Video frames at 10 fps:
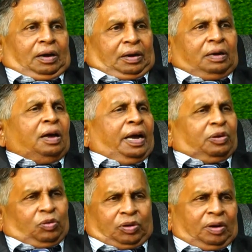and the High
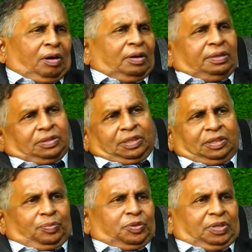Court and all these
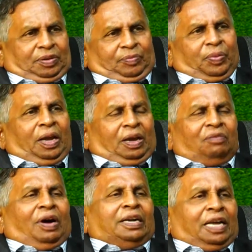things.
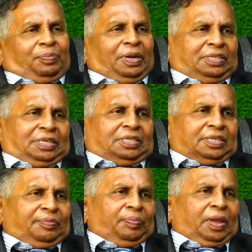What happens
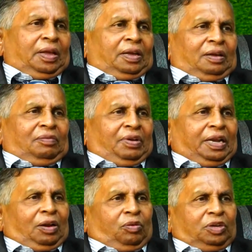is, when
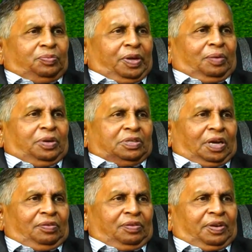a loan is become
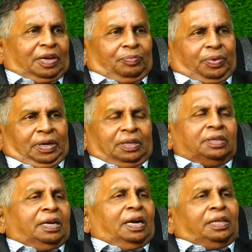insolvent for a company,
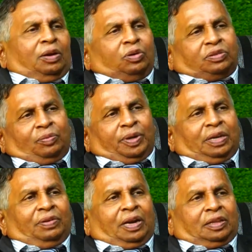generally the loans will be
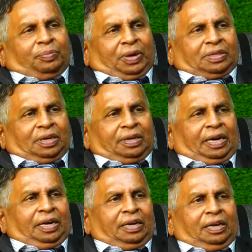given on the personal
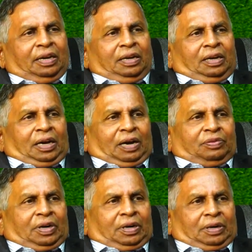guarantee of
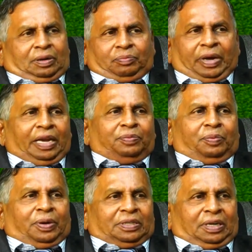the management
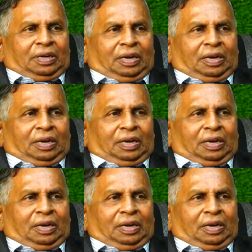person.